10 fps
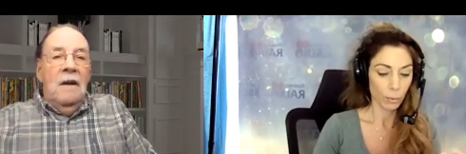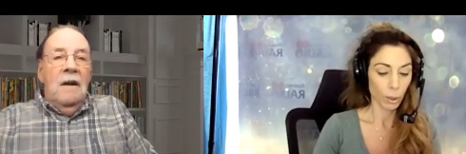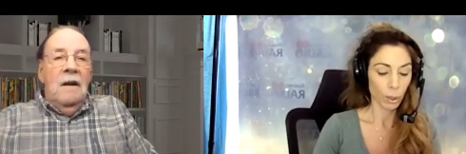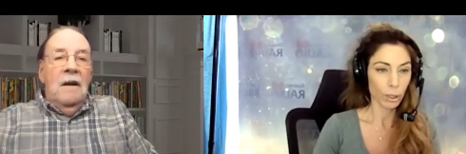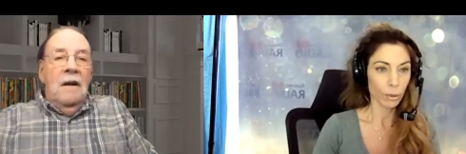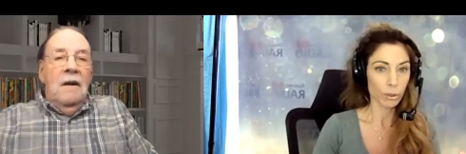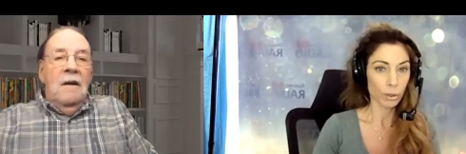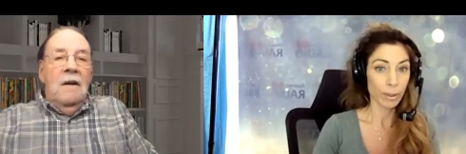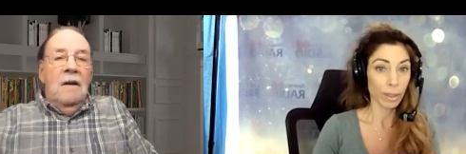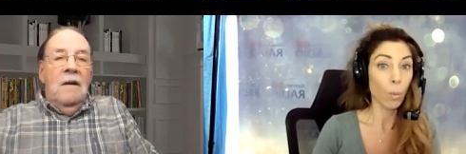Speaker 1: work you're
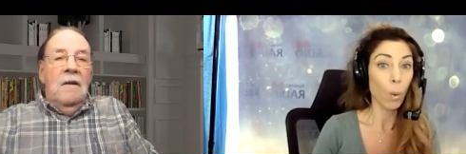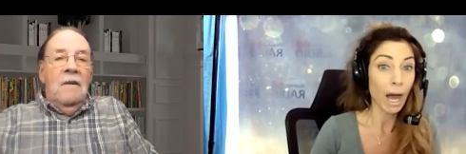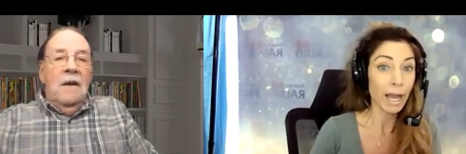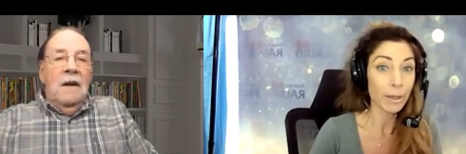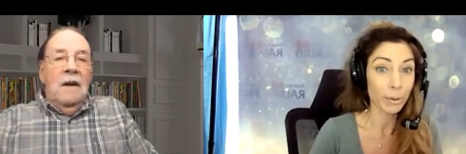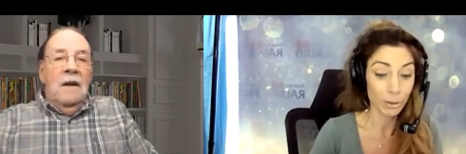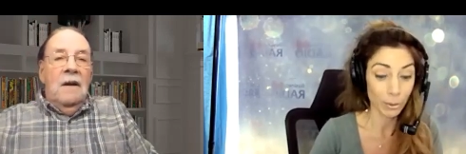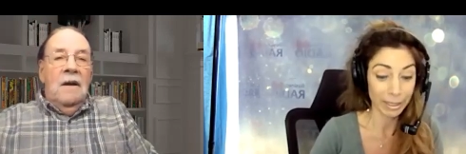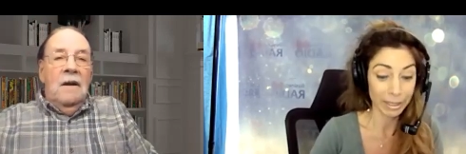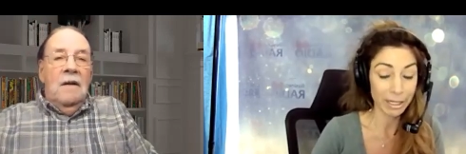doing, why you're
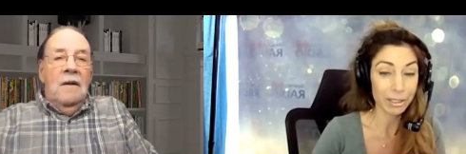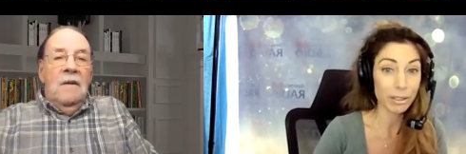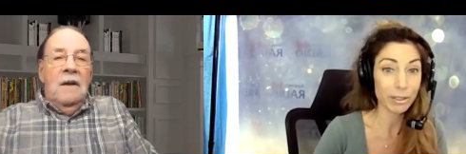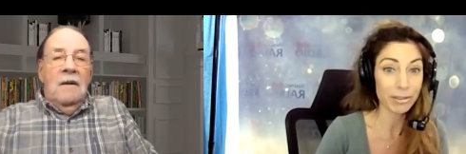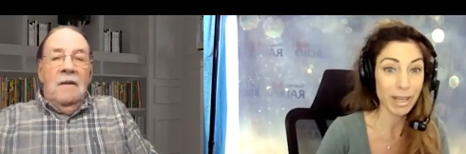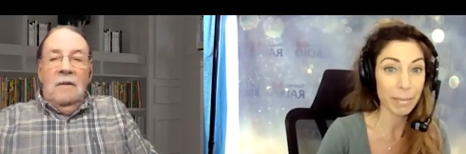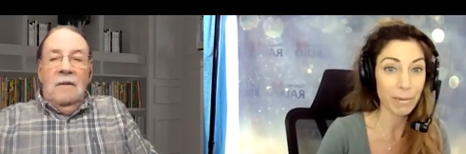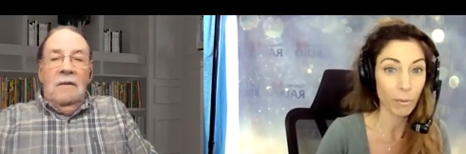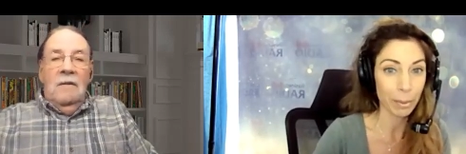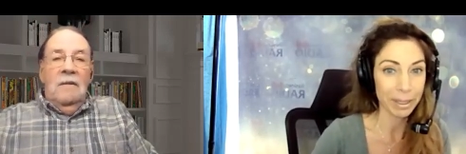doing it, I should
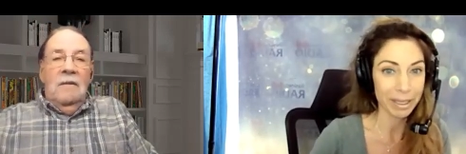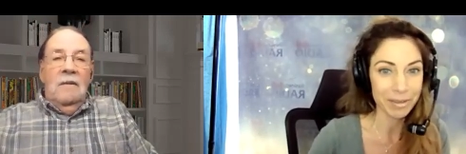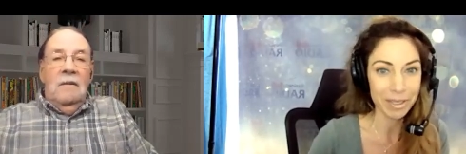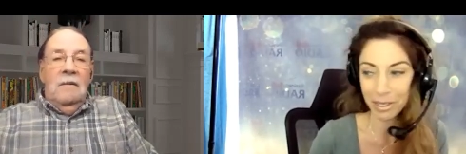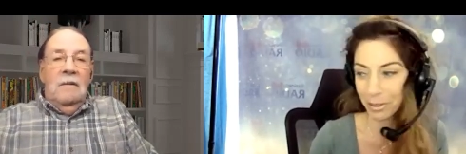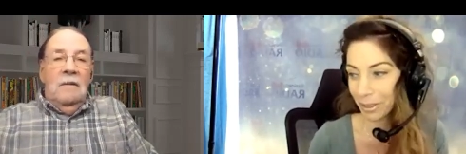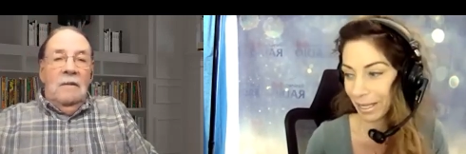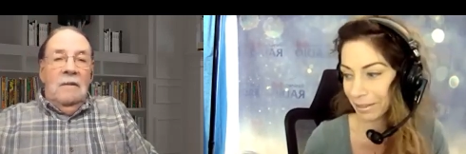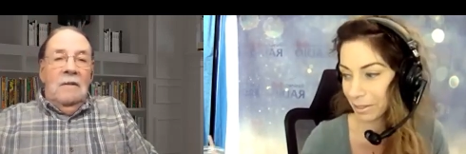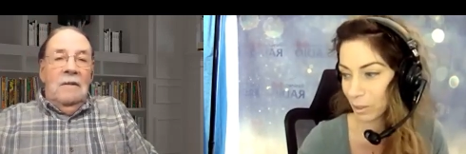say, before we continue
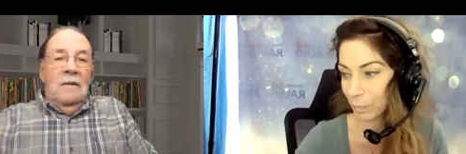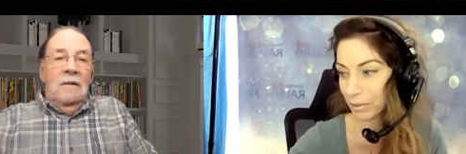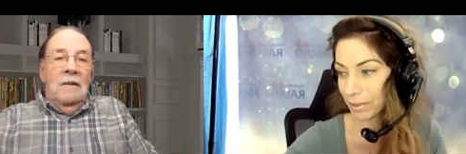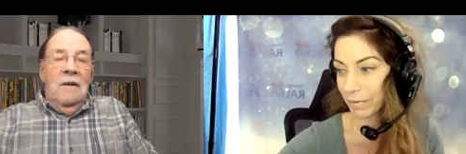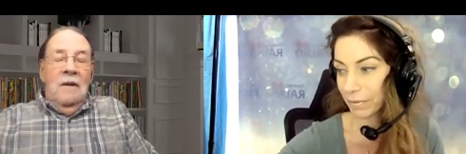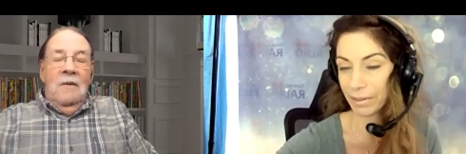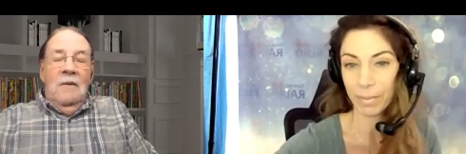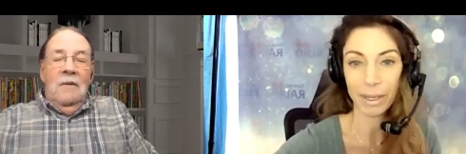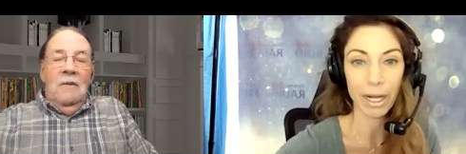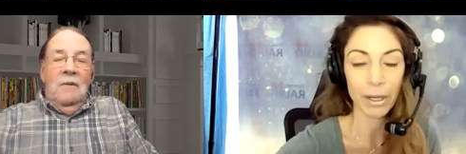to get into
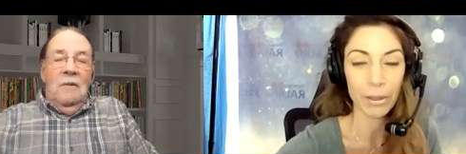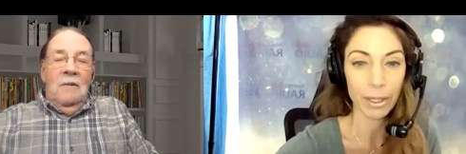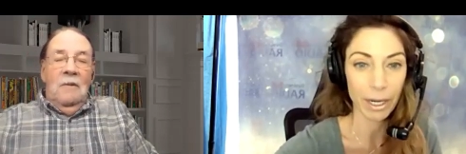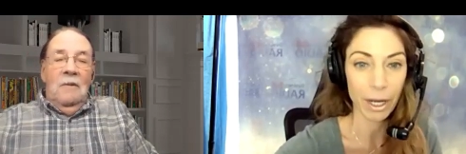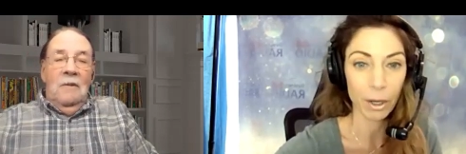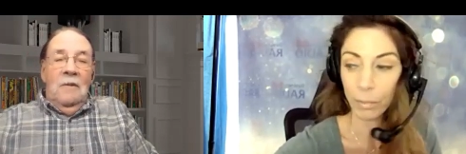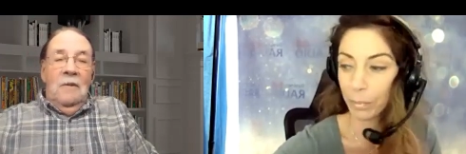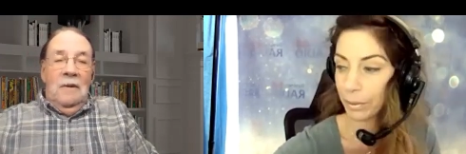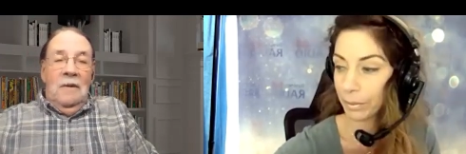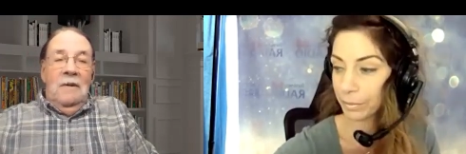specifics about how you can help.
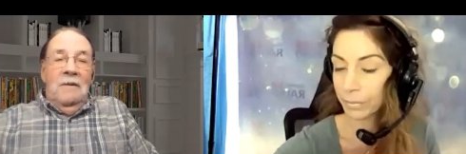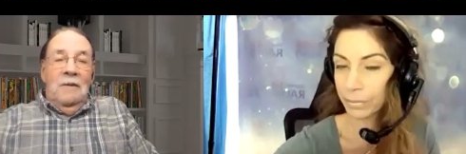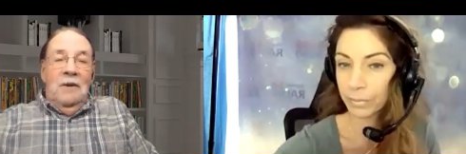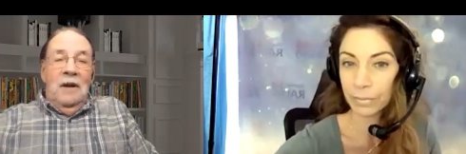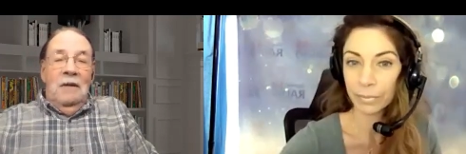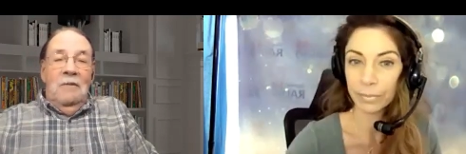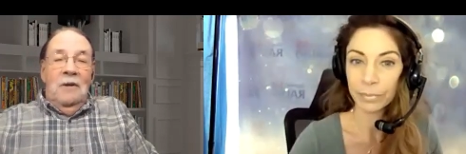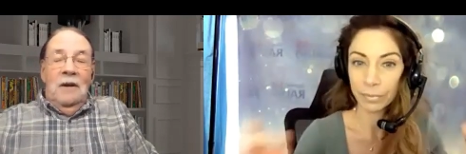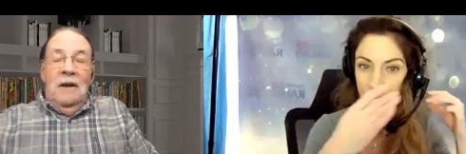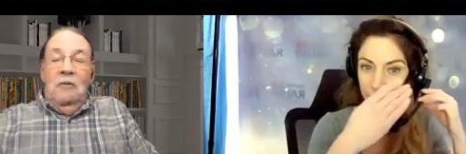
Speaker 2: Right.
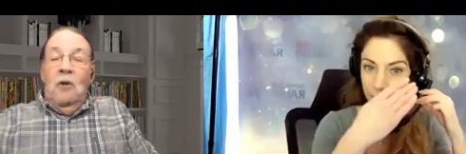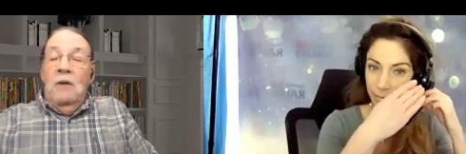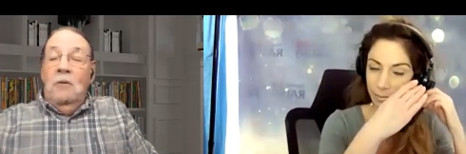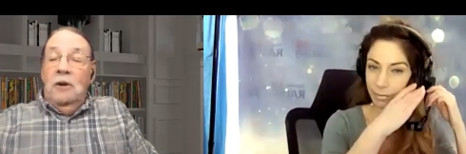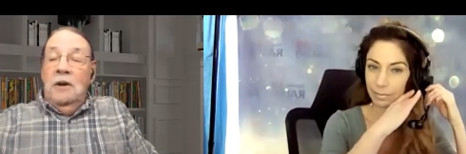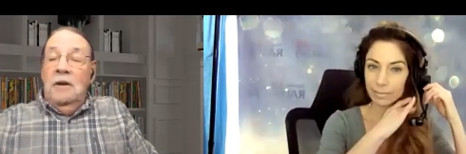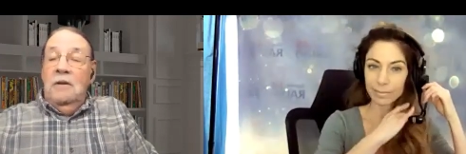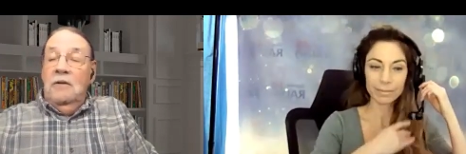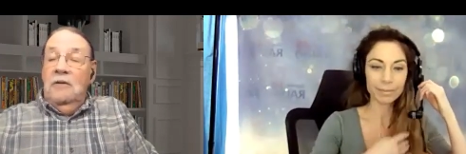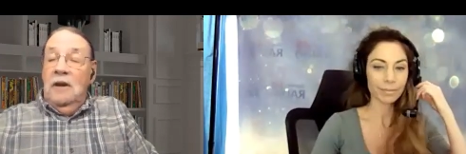Well, that's why we're
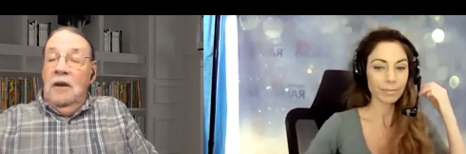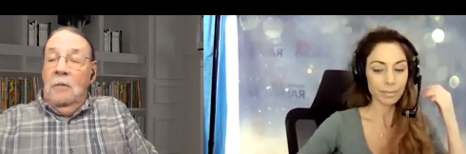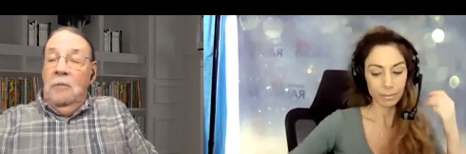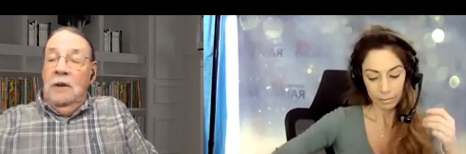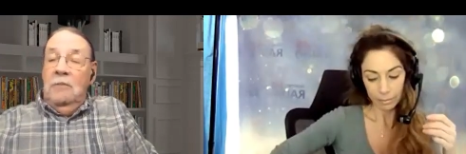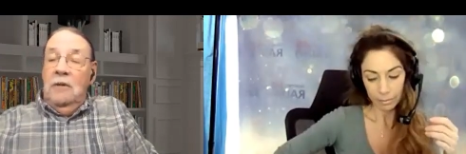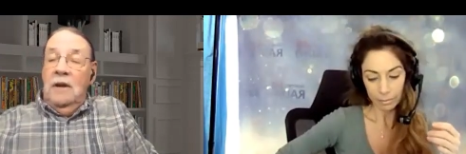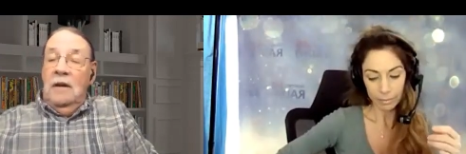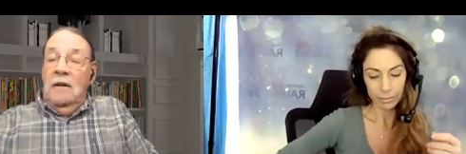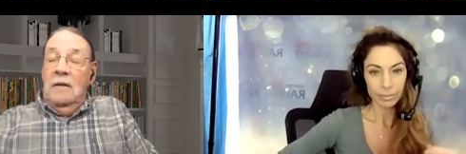here is to help people
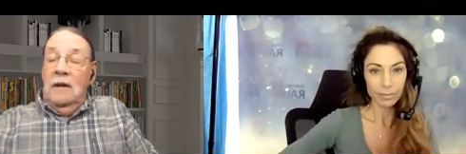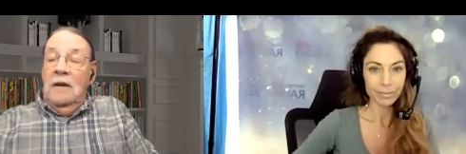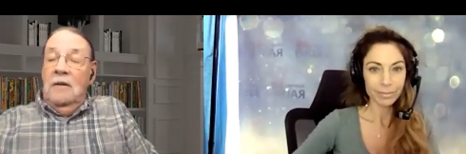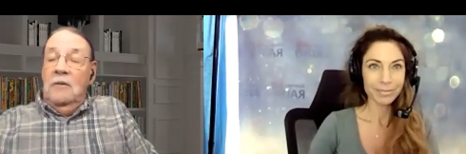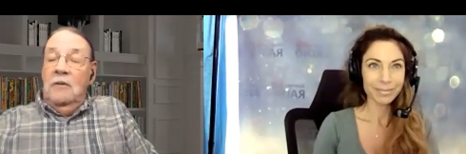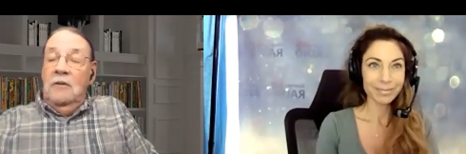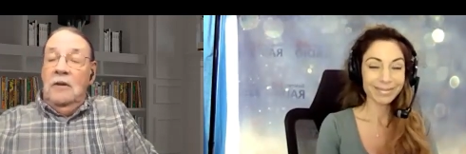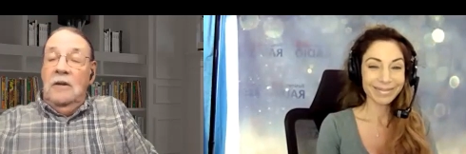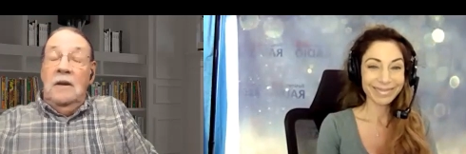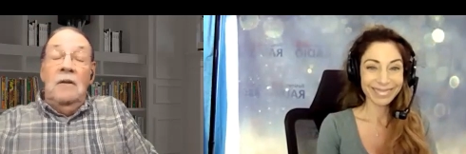that are
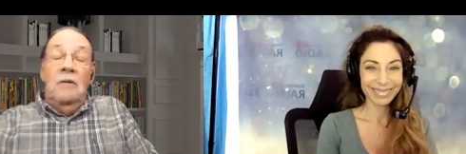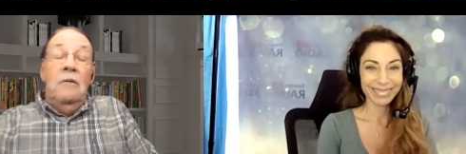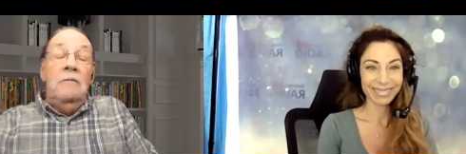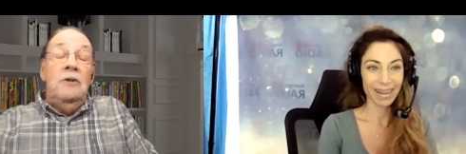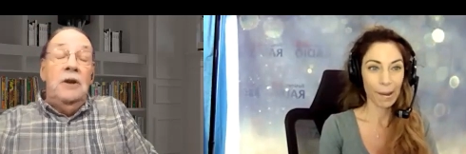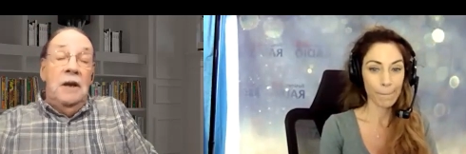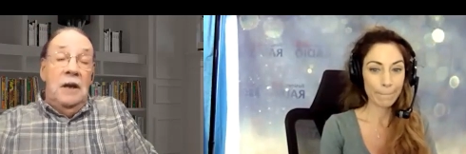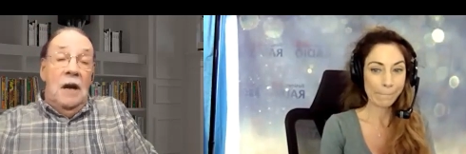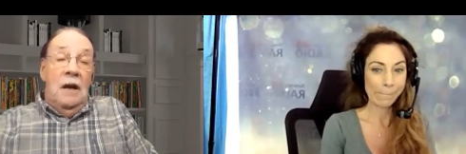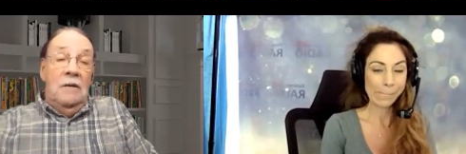interested in their own
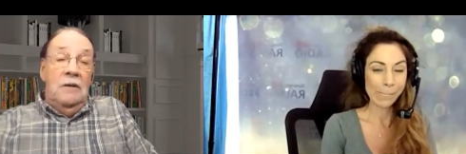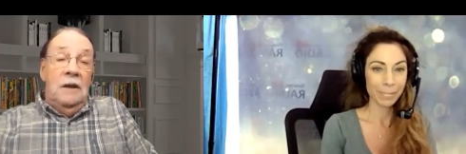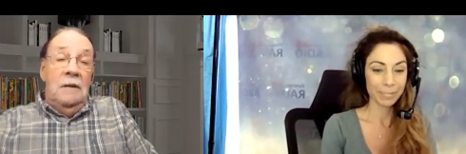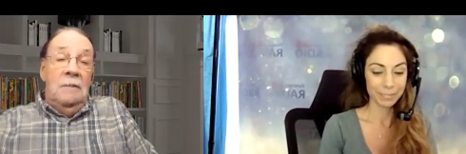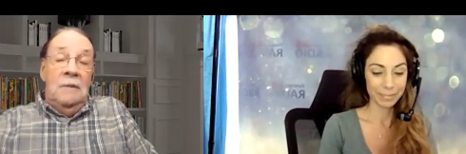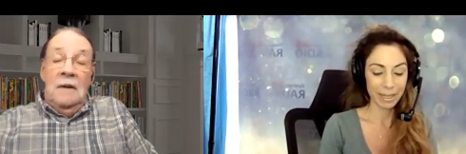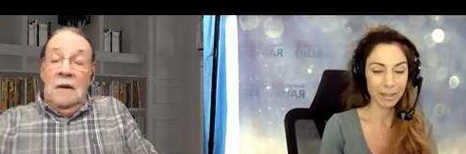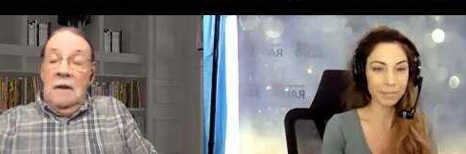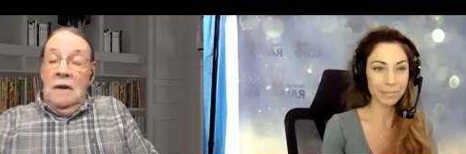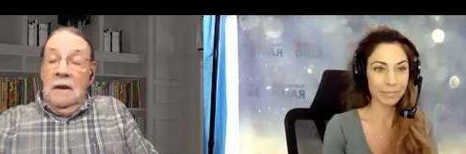genealogy. Yeah.